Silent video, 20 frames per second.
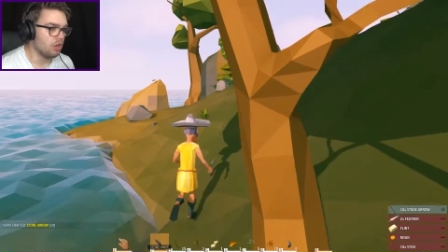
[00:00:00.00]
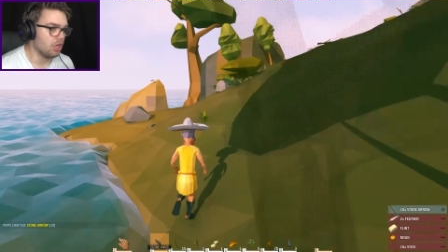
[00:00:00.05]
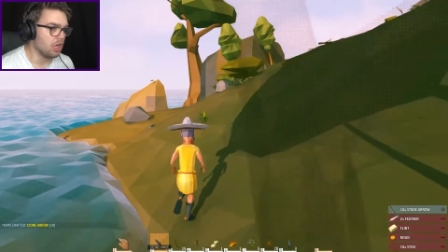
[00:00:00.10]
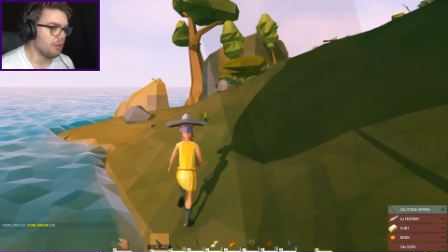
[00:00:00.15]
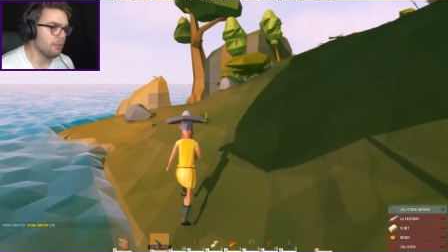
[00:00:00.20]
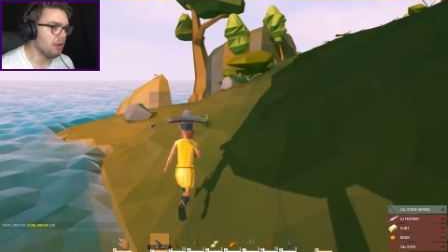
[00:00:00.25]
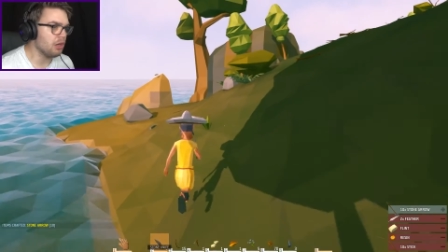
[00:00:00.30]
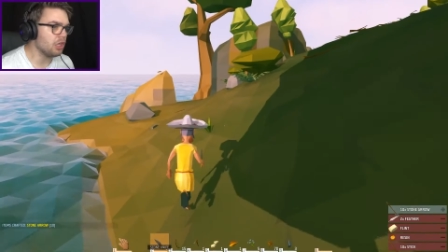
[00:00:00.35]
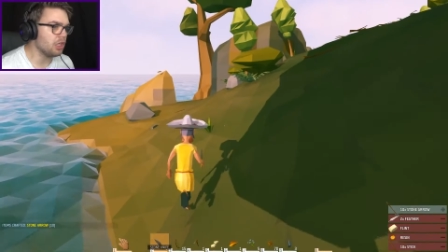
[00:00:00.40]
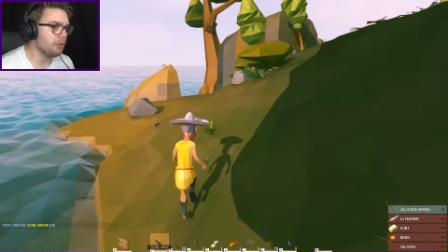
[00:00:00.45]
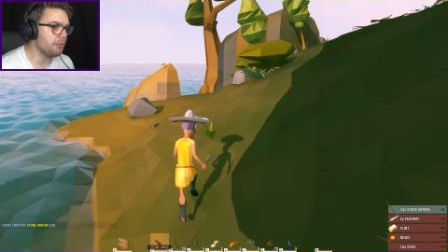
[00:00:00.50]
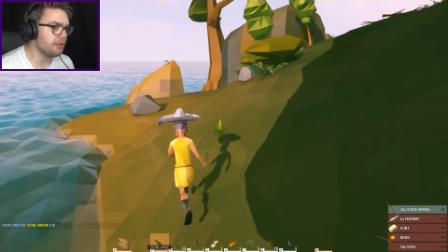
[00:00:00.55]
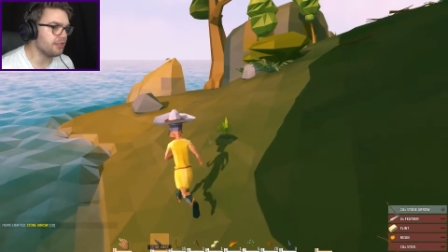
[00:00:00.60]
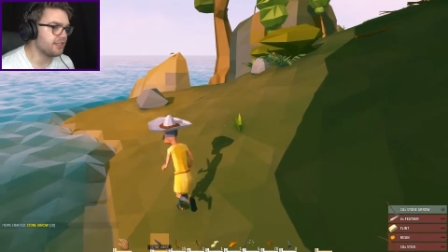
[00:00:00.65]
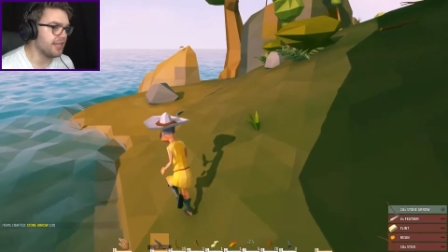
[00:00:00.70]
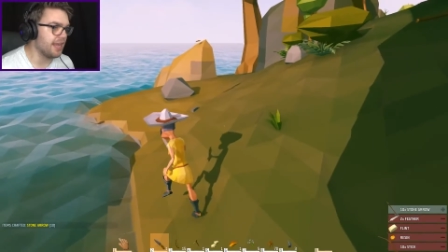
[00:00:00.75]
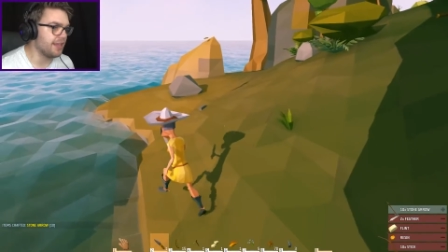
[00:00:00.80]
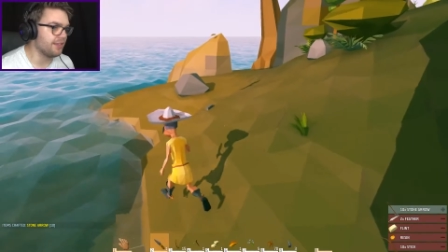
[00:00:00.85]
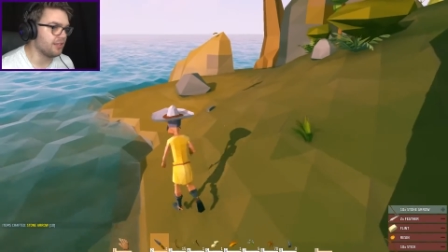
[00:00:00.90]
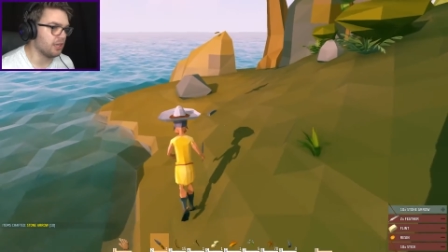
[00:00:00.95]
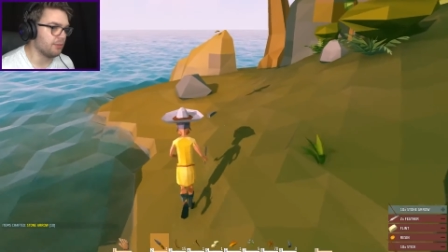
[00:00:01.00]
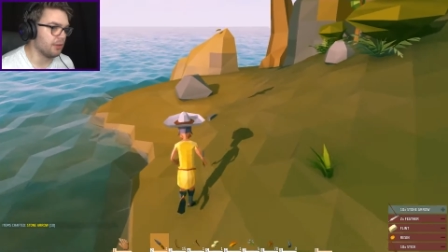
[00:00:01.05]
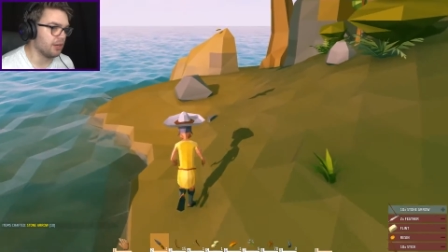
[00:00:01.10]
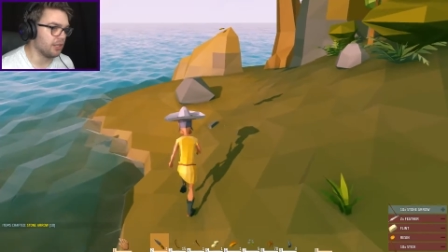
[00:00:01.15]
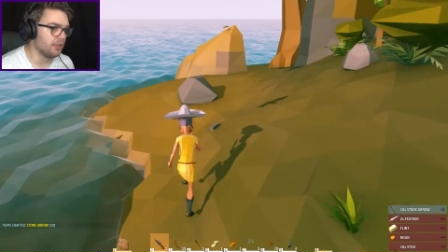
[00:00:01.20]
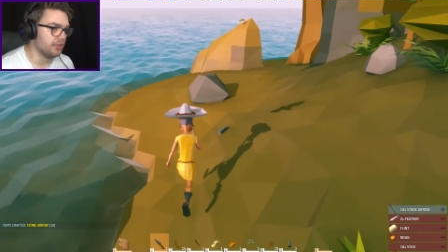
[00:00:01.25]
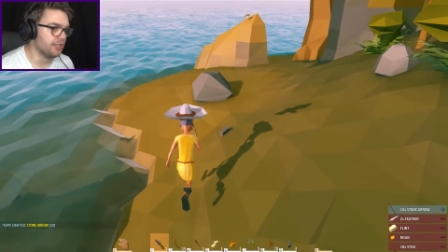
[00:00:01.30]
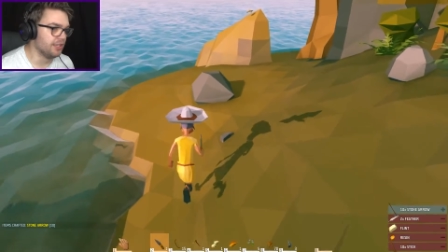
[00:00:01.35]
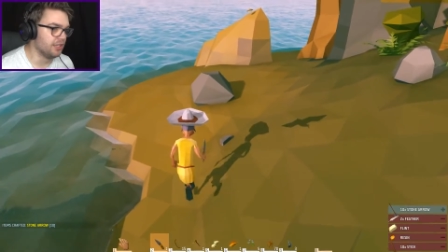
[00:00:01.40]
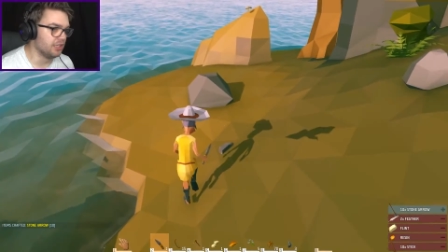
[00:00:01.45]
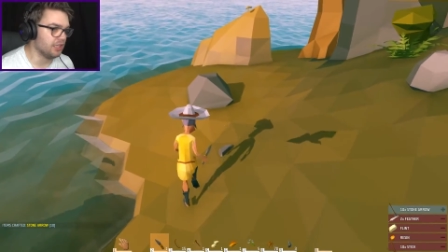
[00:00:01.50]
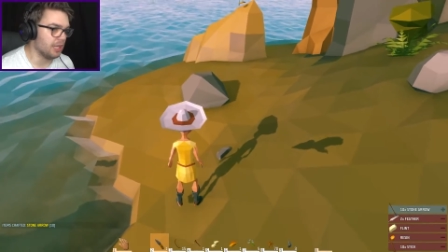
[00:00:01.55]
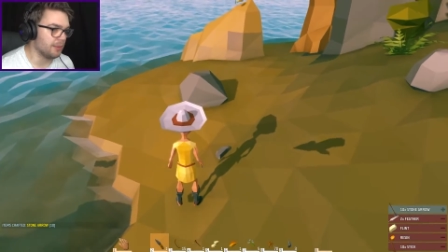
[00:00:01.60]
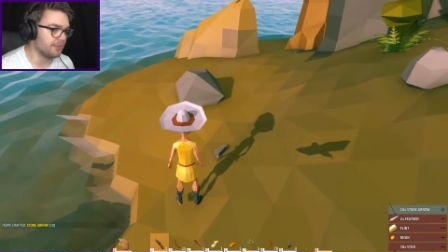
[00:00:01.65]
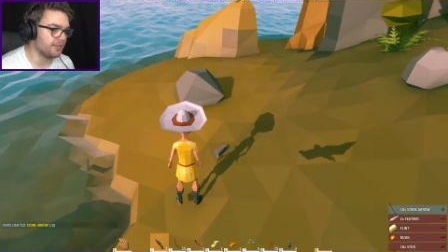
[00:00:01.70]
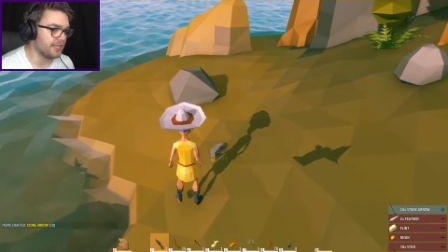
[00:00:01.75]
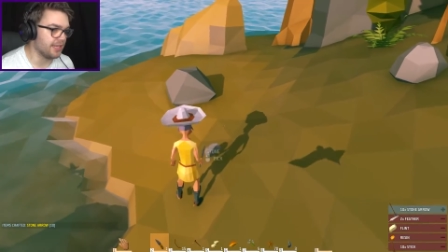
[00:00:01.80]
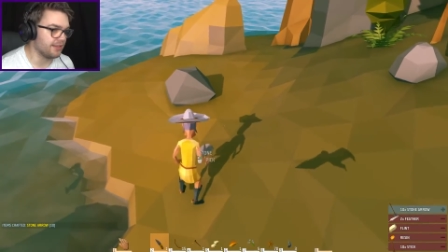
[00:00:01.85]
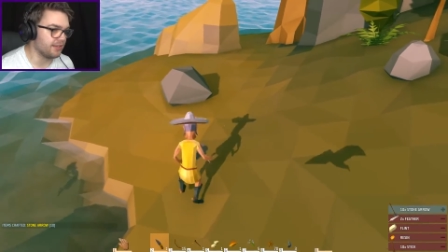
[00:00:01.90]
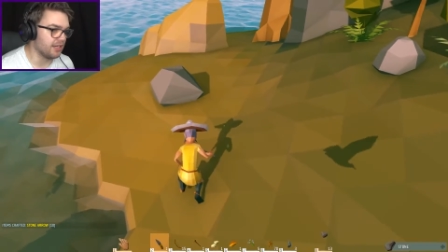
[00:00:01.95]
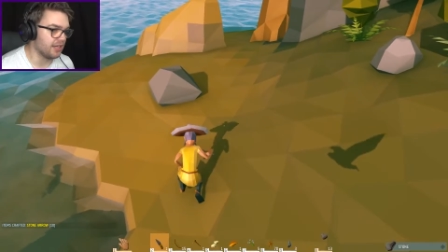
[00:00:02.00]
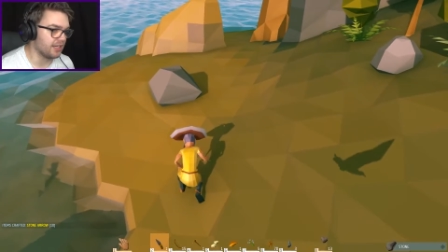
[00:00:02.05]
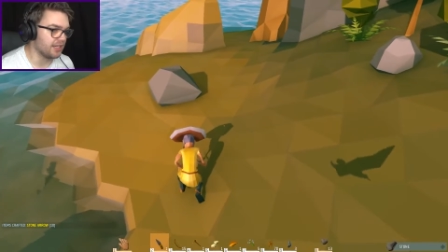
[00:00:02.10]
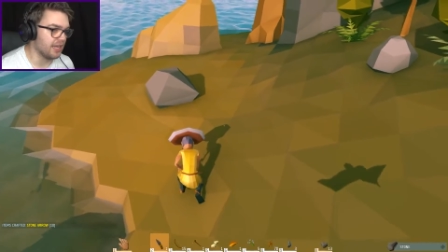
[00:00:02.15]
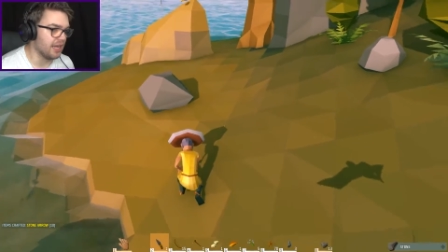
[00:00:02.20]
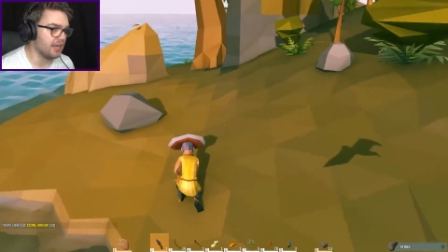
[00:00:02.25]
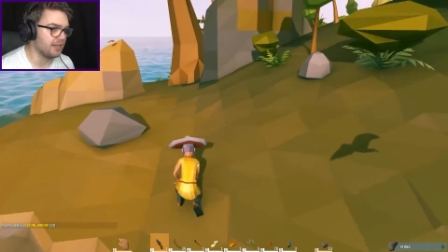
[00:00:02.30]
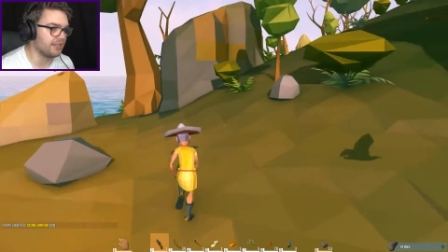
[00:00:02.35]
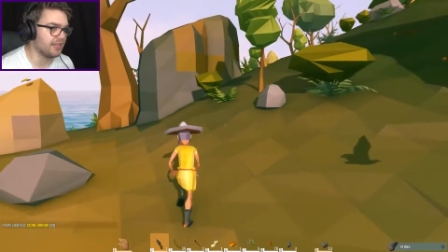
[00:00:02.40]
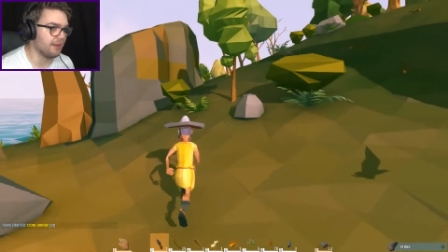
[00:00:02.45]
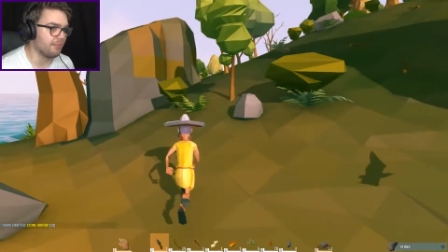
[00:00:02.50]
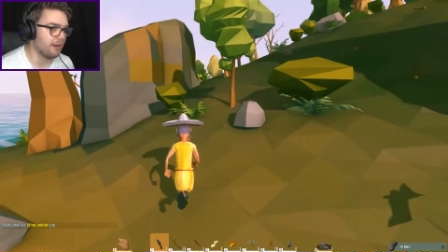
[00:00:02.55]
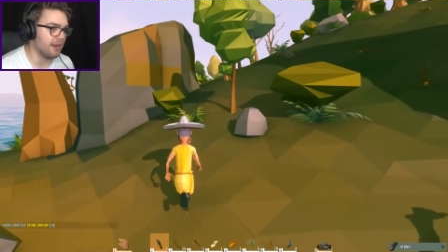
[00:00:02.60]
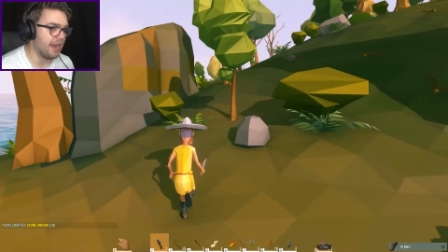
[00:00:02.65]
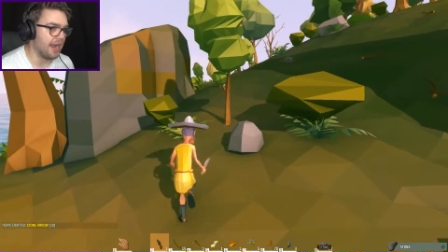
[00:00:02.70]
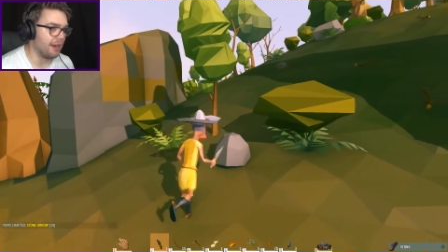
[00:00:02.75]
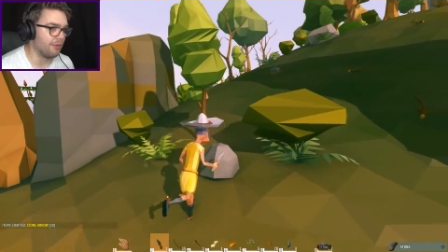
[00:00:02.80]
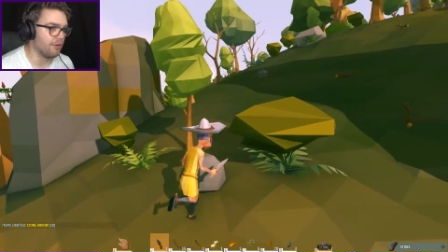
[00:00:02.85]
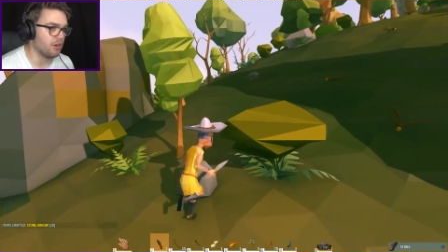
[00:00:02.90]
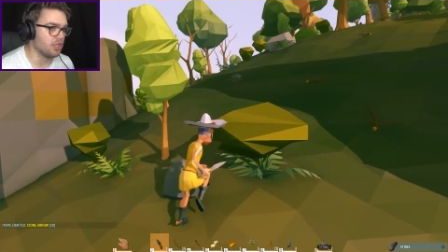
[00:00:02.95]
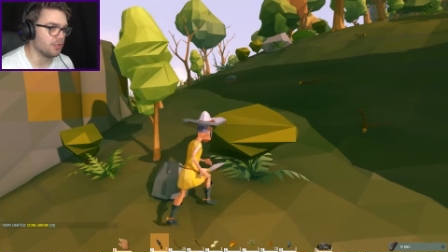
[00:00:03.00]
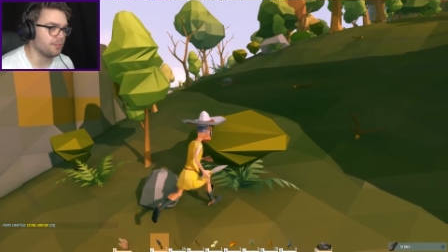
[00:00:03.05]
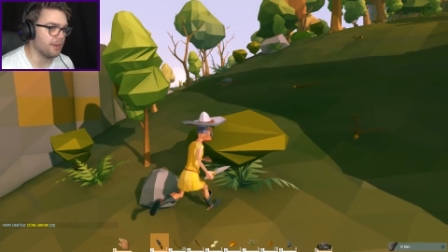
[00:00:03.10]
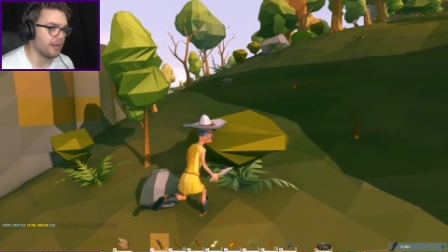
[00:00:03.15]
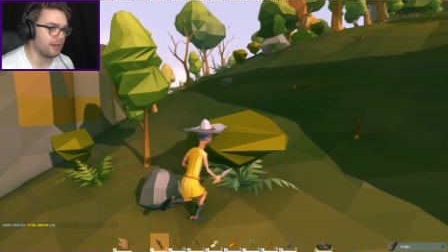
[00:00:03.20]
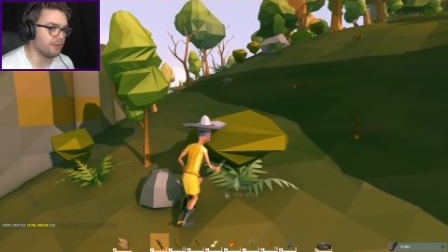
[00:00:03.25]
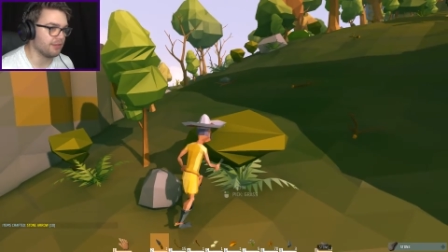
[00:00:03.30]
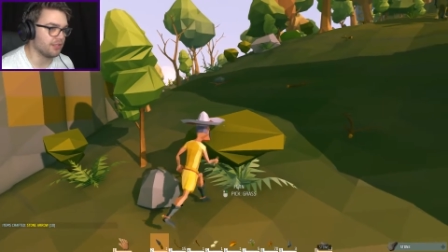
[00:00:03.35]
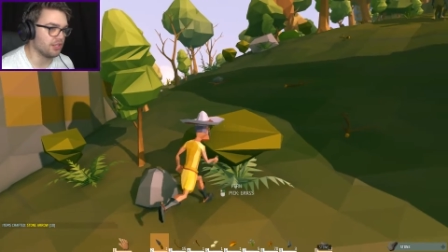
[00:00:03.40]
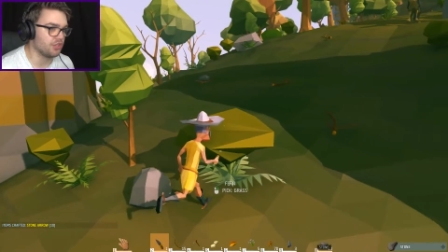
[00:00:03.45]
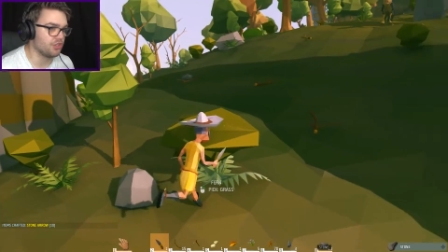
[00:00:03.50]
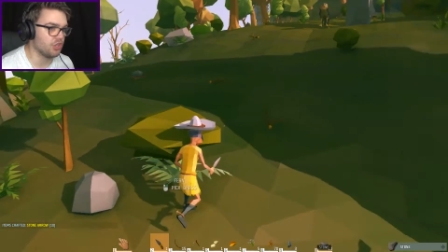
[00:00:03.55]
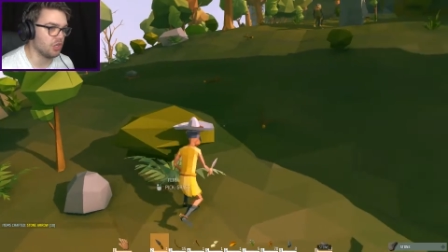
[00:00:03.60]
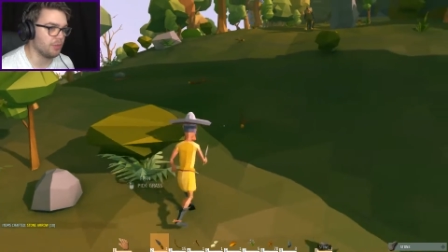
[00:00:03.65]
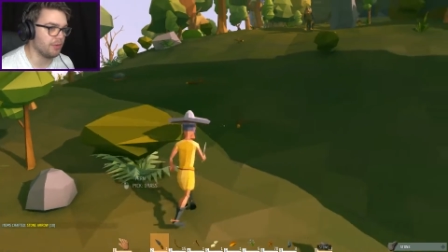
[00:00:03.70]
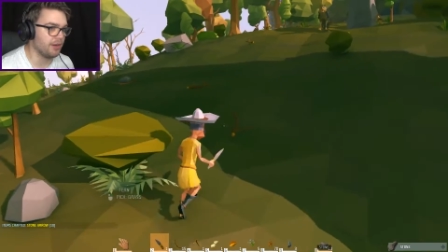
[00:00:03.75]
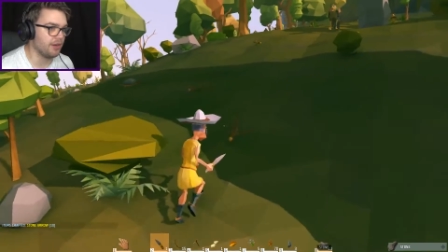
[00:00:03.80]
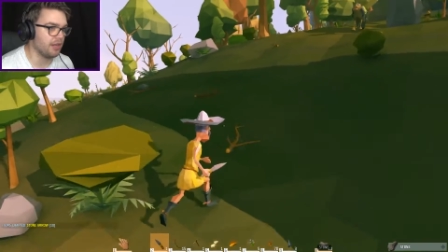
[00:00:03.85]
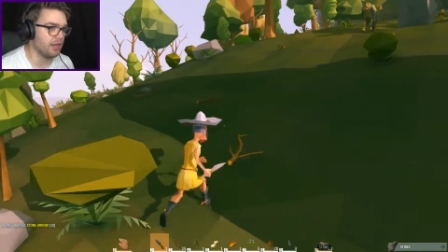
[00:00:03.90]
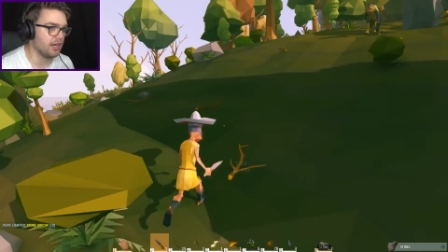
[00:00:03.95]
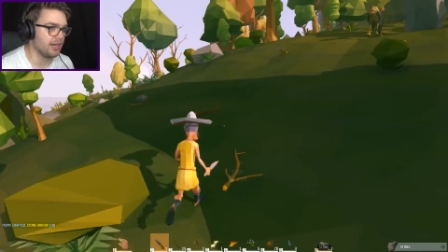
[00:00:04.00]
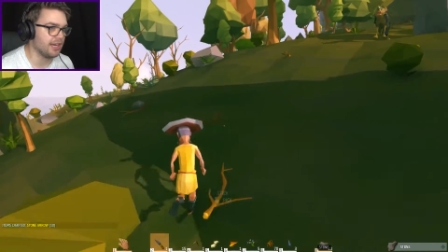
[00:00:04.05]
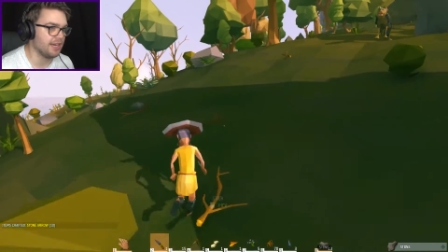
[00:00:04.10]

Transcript: Look, I'm not going to pretend that I'm not a little upset that I can't get my arrows back once I shoot him